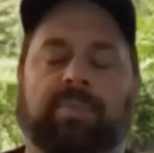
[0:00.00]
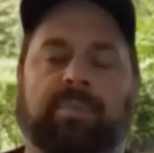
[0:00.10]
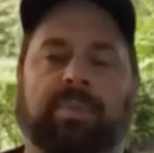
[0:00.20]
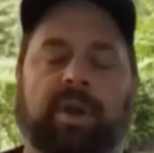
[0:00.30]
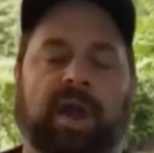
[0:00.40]

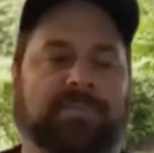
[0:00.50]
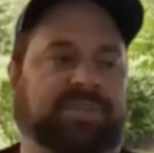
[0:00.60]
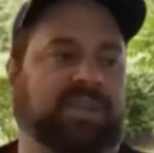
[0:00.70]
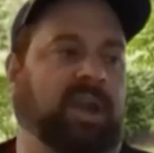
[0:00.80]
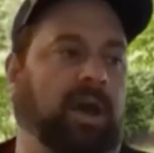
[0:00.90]
perhaps
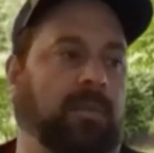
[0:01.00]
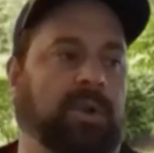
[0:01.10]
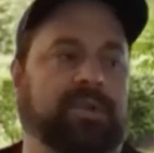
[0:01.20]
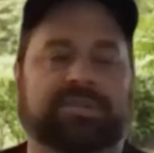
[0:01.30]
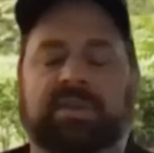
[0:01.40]

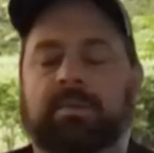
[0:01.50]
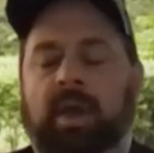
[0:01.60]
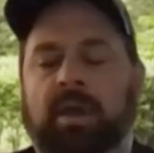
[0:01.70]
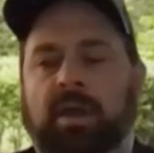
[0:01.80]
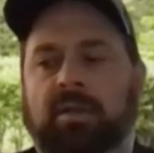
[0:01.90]
e-commerce, and
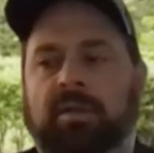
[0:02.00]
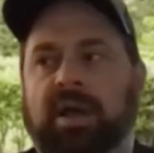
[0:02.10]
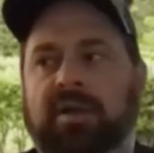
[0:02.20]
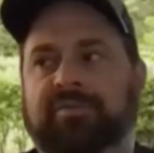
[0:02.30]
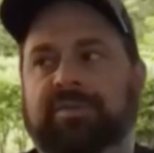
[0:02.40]
a
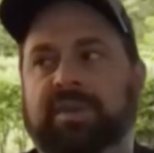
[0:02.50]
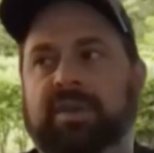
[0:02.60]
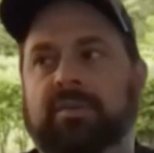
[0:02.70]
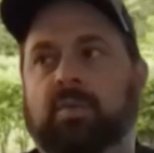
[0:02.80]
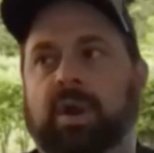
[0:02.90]
lot of
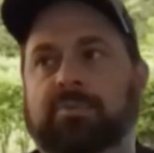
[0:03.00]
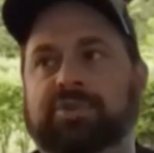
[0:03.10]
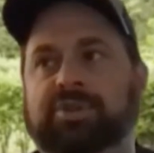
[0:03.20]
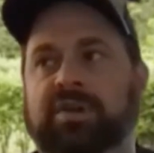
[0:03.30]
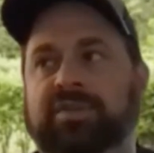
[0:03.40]
what I'm
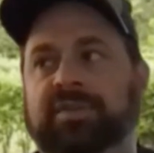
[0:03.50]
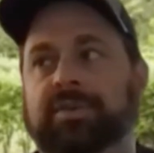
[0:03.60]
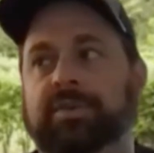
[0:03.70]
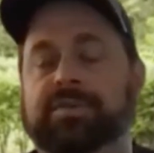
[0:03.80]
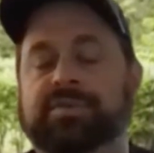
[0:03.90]
trying to
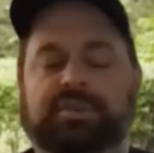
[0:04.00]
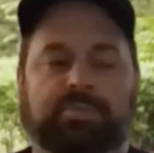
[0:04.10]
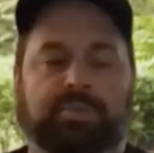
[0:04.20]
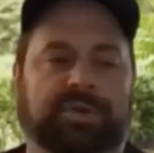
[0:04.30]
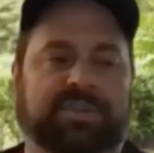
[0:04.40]
do is to
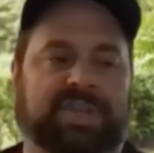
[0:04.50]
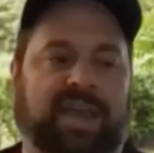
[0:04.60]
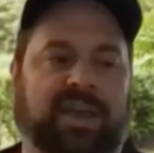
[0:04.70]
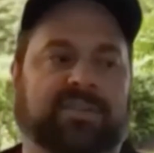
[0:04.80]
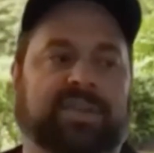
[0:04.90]

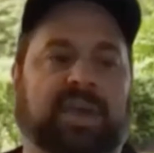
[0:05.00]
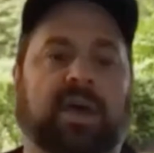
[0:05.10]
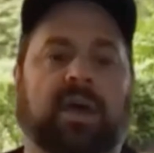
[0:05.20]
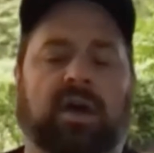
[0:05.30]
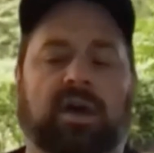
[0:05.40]
protect
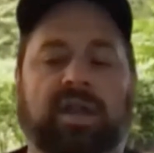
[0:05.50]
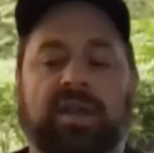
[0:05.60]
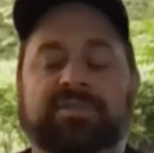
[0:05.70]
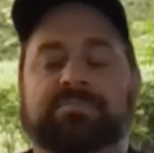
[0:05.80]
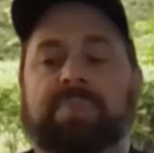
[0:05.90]

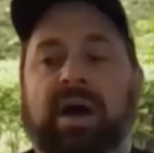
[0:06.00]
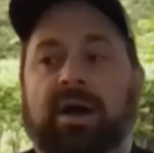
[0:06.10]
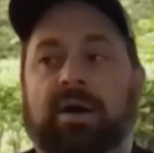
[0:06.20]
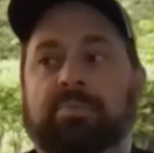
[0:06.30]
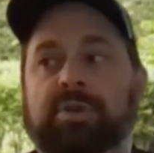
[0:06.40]
against
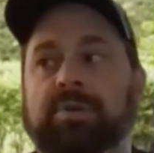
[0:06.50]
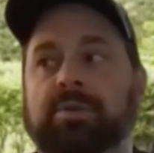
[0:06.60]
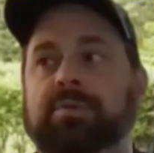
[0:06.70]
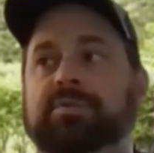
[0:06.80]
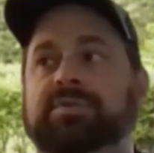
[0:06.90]
bot
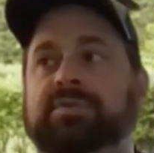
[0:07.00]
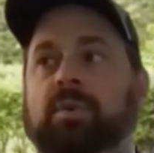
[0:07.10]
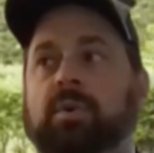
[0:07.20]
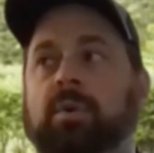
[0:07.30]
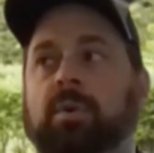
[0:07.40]
abuse
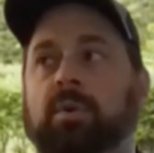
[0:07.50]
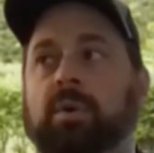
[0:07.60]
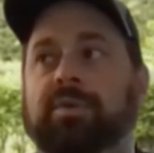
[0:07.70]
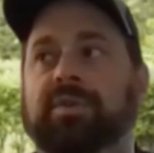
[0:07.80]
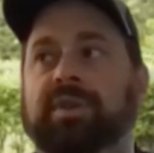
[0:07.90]

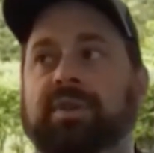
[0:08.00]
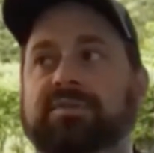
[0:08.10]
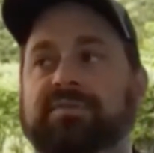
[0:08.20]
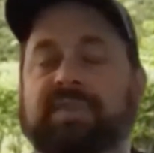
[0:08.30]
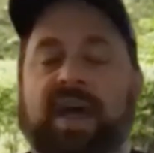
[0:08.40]
or
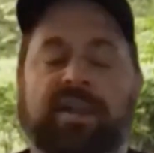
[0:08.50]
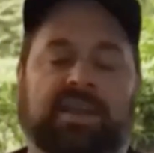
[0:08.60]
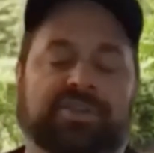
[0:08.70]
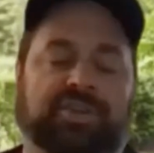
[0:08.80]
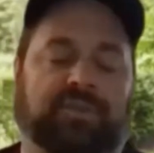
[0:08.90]
things of that
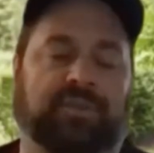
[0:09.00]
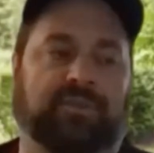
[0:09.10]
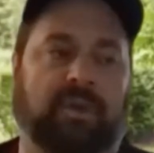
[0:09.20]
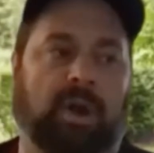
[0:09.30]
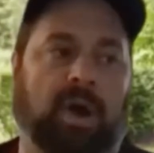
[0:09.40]
nature for
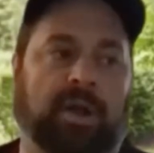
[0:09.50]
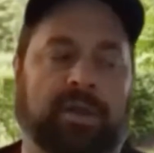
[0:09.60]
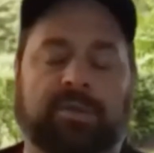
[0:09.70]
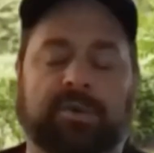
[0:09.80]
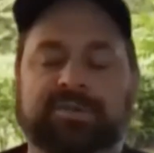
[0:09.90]
fraud
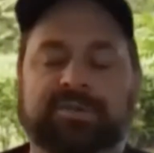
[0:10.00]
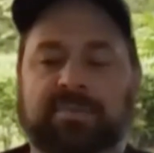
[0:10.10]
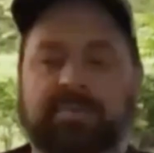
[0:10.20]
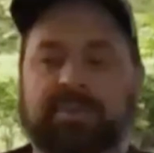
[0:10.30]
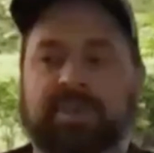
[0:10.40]
and those
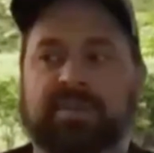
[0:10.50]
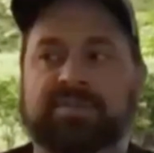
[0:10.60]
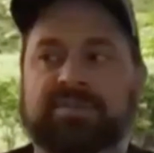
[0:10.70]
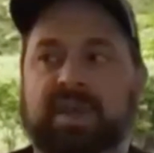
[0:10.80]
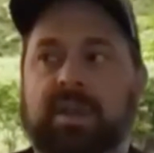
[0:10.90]
type of
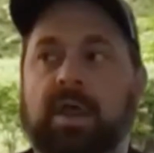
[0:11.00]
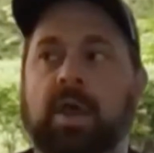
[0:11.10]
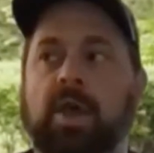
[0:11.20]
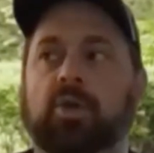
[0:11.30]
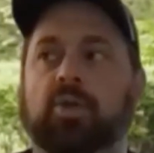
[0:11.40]
things, then
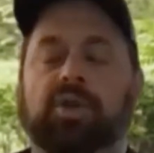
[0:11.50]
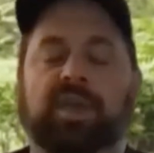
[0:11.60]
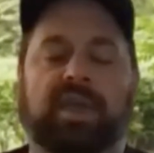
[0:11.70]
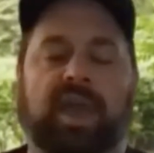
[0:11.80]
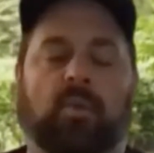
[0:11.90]

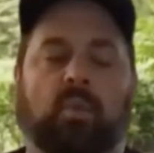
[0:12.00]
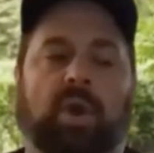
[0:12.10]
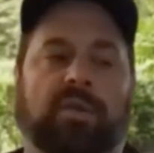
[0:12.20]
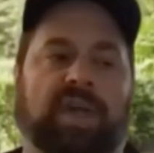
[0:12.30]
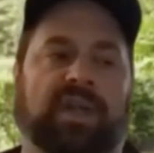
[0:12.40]
looking at
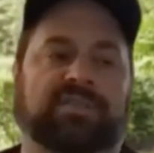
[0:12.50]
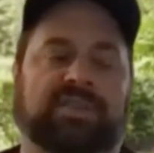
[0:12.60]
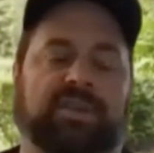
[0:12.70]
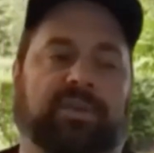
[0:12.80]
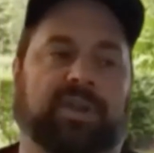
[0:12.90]
where that
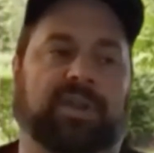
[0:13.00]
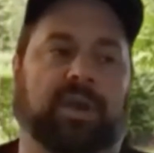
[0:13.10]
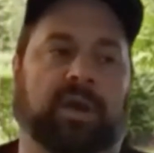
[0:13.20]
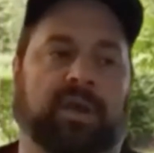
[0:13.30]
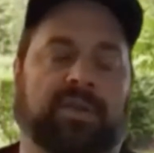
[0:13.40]
secret
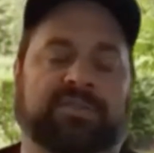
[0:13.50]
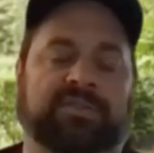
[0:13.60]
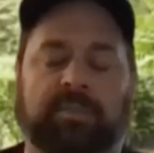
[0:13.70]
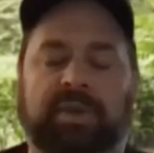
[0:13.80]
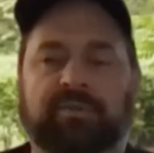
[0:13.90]
is
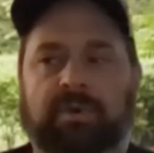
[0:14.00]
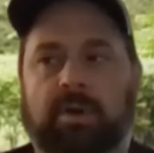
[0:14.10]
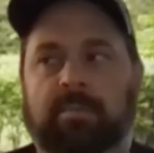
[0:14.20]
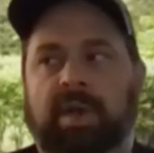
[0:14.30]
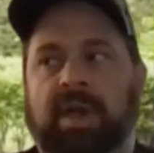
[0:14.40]
coming
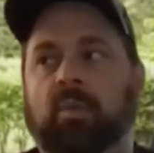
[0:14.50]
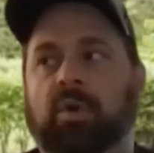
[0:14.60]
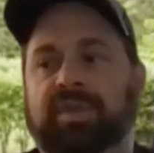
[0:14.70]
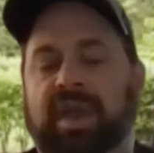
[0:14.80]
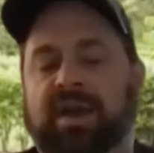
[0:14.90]
from and
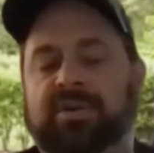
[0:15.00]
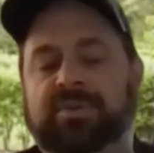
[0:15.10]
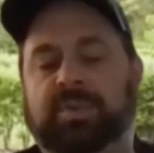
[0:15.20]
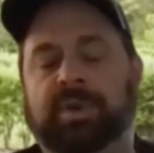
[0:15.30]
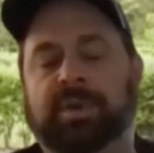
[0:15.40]
what the
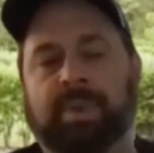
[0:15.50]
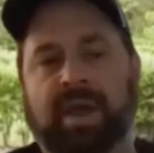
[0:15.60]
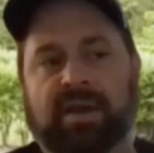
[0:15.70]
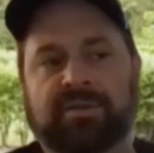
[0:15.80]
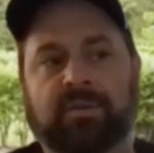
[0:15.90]
actual
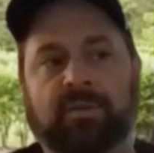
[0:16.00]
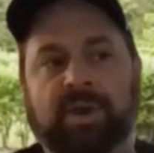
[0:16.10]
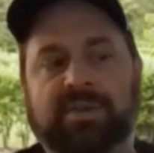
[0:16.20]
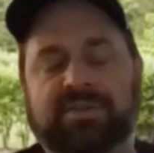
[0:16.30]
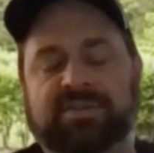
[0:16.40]
impact and
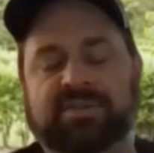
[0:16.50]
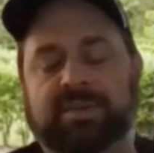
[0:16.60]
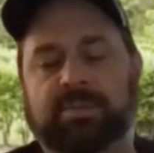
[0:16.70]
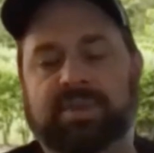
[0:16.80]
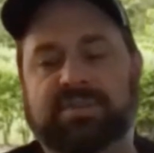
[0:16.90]
risk to
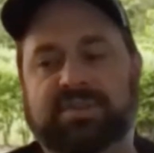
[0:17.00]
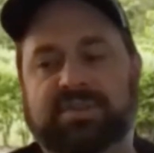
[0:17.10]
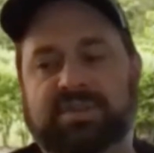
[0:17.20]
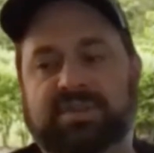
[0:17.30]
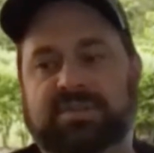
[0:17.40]
the
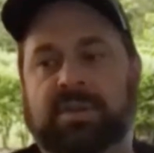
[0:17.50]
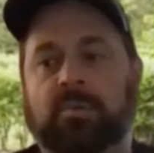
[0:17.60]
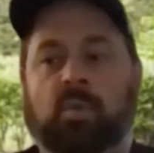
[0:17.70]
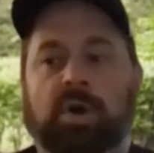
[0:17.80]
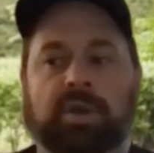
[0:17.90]
business is
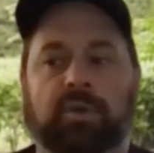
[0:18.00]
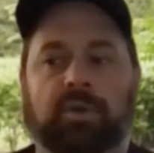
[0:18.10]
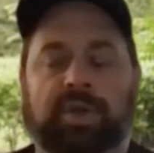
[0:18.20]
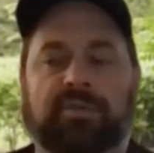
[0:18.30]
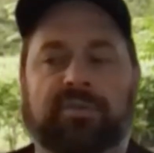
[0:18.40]
and what you're
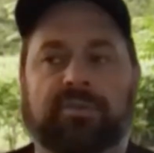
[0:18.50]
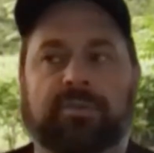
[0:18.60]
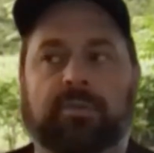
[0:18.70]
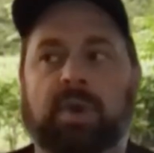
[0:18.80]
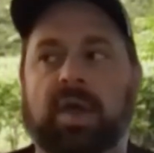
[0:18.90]
looking
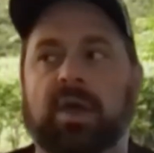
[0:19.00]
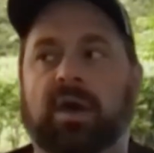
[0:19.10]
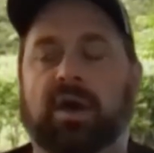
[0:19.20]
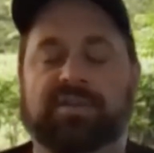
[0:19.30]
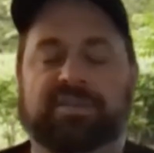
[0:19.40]
to
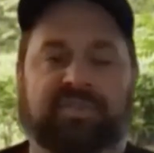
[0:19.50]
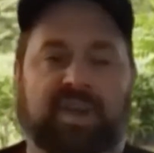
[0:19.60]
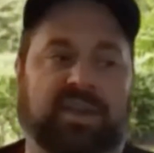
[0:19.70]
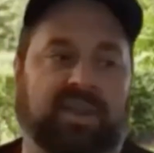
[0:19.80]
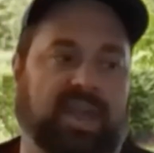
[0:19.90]

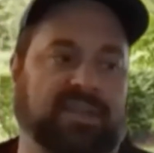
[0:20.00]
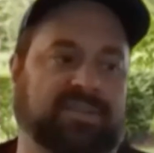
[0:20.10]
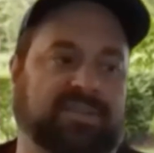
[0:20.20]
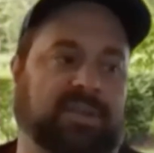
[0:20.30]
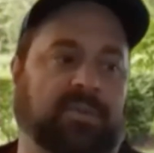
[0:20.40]
defend
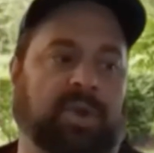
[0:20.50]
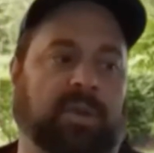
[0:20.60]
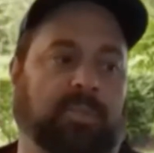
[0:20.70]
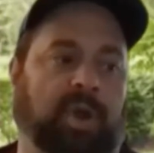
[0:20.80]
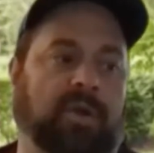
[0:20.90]
against in
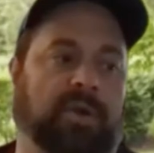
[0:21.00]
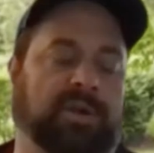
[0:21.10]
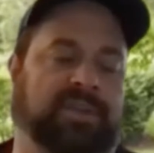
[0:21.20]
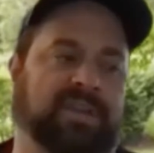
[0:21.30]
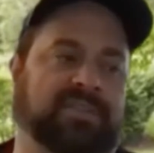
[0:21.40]
a
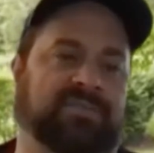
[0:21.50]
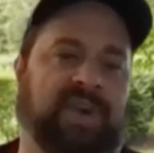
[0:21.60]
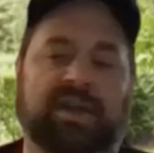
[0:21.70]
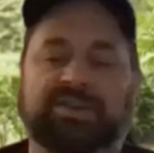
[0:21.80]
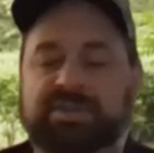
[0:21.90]
prioritized
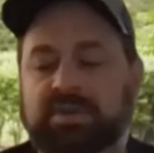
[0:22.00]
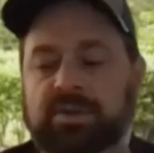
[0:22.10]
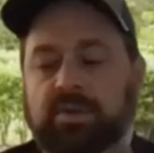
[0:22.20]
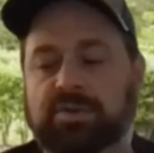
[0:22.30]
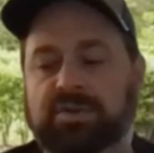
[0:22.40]
fashion
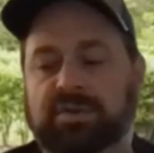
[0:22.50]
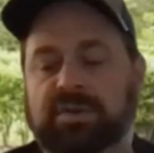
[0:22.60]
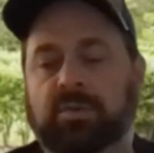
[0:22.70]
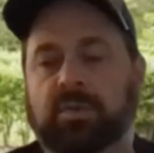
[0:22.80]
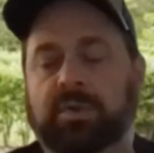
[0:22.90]

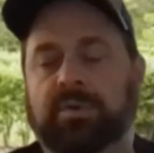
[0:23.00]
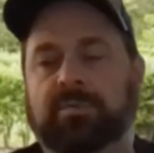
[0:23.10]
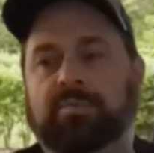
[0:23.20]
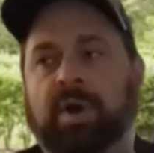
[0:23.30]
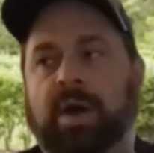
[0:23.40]
usually would
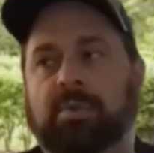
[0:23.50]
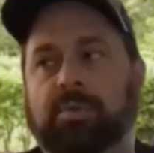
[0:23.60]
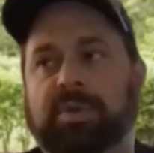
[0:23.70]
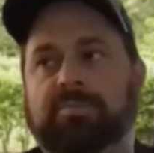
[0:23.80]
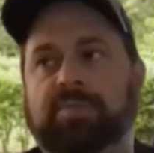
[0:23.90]

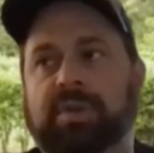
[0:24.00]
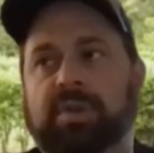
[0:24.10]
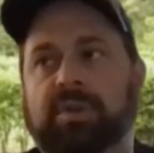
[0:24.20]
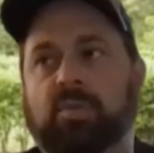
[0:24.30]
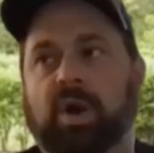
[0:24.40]
probably
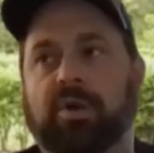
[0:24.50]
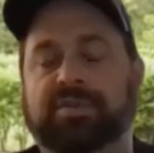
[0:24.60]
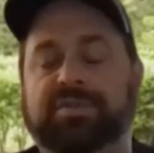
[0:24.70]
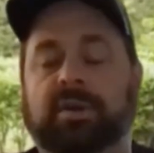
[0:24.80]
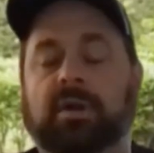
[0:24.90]
be where to
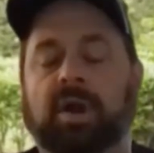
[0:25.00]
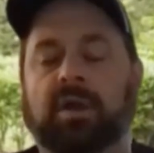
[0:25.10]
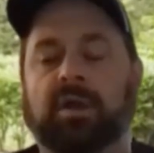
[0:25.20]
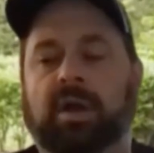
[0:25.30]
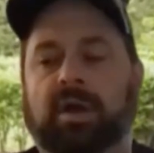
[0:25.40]
start
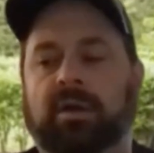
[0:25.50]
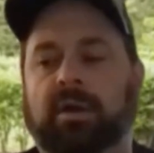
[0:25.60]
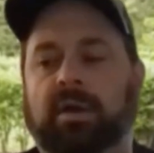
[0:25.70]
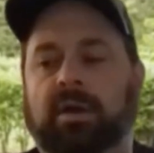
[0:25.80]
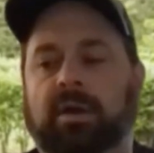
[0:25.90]

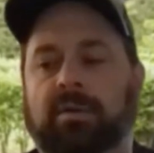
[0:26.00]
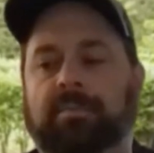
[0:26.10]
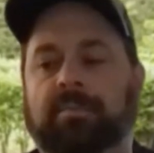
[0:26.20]
on